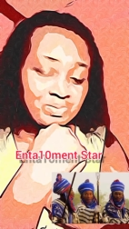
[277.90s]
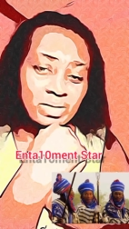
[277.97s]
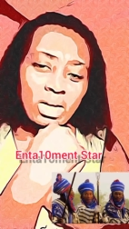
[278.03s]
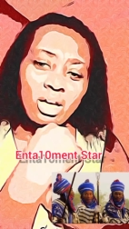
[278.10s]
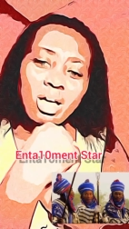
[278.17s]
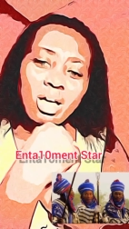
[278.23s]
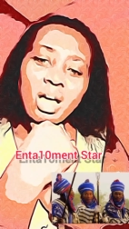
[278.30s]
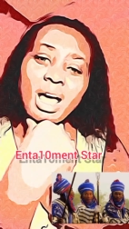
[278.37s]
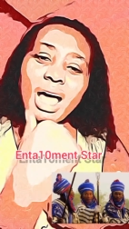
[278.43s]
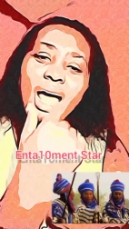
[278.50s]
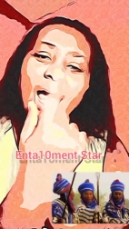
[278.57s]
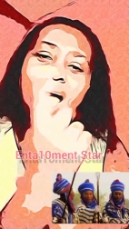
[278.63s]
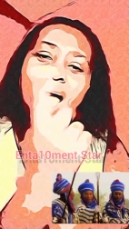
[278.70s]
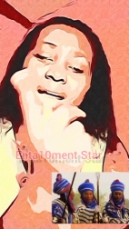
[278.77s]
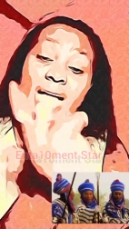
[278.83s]

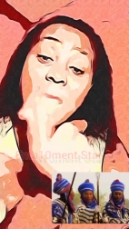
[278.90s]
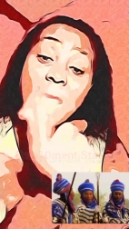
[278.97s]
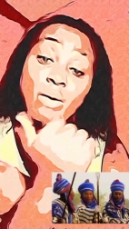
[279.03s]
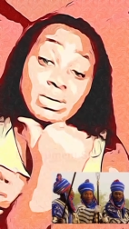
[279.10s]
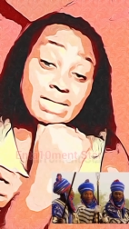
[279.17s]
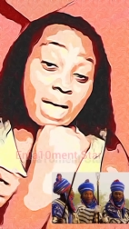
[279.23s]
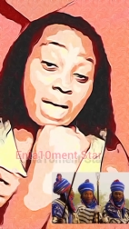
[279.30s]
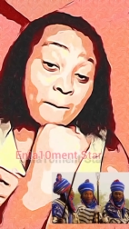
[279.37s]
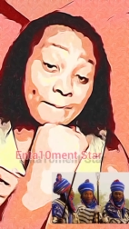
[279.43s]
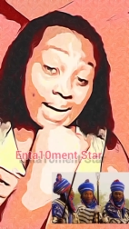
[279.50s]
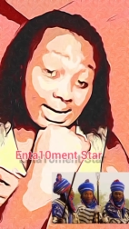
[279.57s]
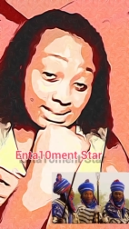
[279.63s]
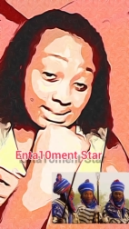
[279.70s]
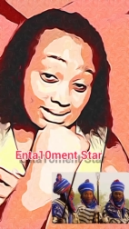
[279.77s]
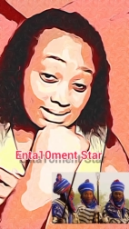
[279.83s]
Hausa man,
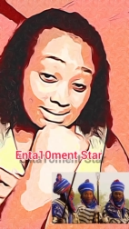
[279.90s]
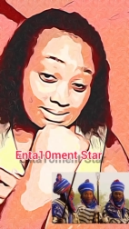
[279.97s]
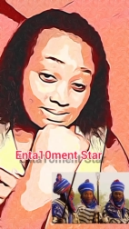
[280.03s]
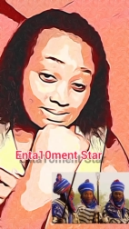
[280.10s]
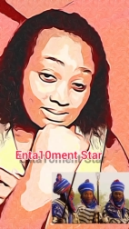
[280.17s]
if